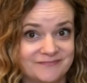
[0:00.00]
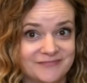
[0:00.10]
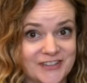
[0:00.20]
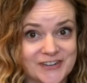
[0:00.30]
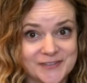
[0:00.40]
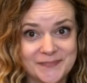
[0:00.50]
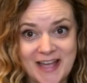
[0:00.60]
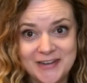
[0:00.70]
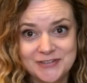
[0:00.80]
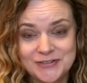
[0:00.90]
their
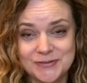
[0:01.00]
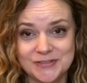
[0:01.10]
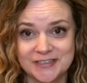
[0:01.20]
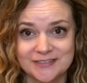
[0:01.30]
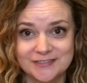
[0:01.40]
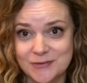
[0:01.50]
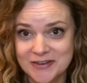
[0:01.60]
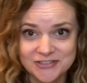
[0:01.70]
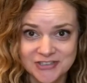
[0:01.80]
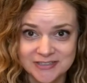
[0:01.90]
attitudes and
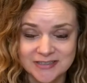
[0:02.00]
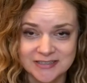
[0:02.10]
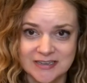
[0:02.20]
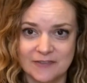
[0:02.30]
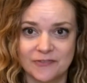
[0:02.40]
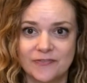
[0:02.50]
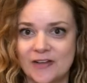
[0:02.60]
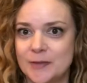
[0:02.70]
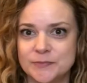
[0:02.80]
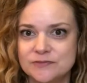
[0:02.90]
questions and stuff
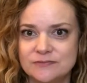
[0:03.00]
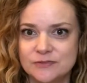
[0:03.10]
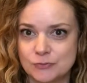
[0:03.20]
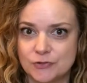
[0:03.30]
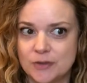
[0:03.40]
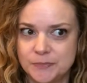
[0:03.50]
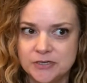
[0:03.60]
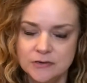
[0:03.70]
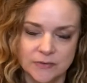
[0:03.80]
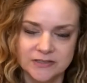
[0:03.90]
grew up
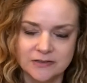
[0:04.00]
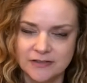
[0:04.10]
too. And so